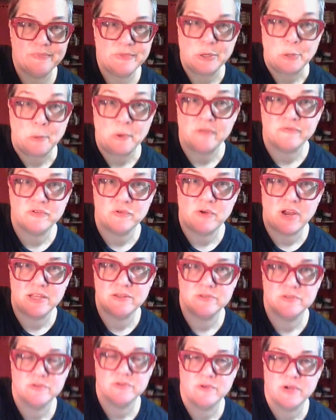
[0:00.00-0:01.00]
don't have to write
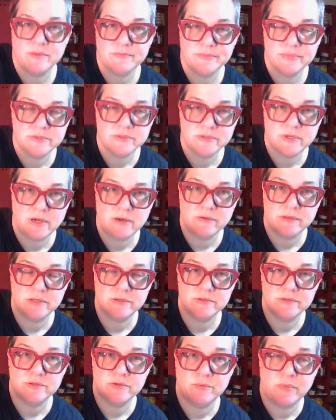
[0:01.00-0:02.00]
in script. I don't think
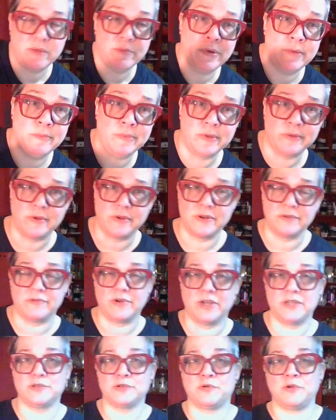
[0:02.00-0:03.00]
there's too many people know how to
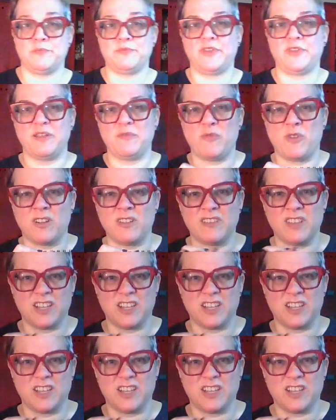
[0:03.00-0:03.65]
write script anymore.